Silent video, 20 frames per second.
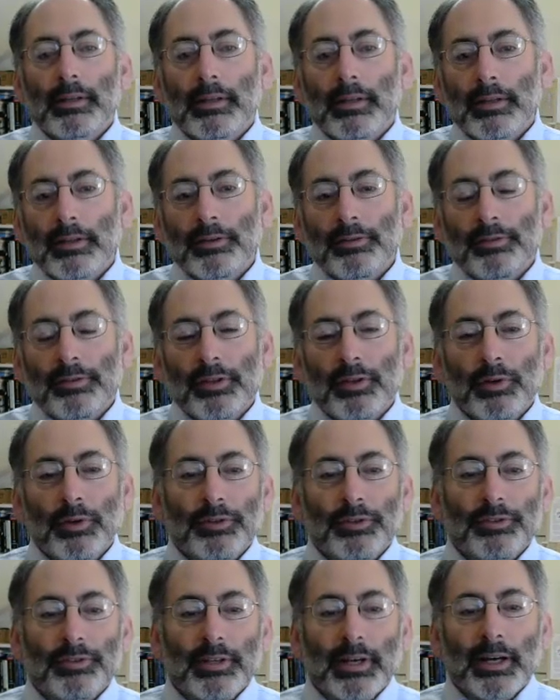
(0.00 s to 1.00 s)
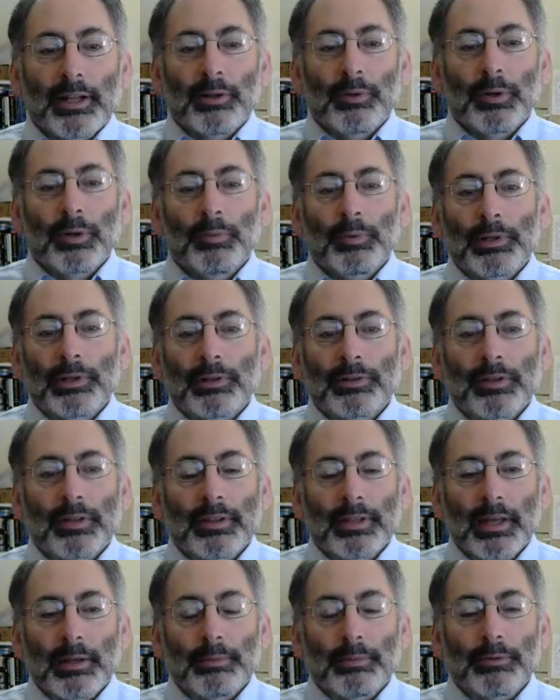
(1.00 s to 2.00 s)
There's the old style one. We looked at
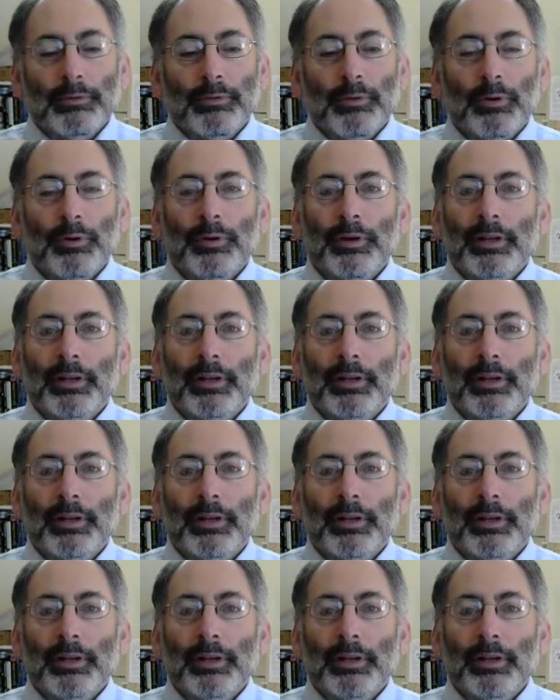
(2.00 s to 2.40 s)
that before,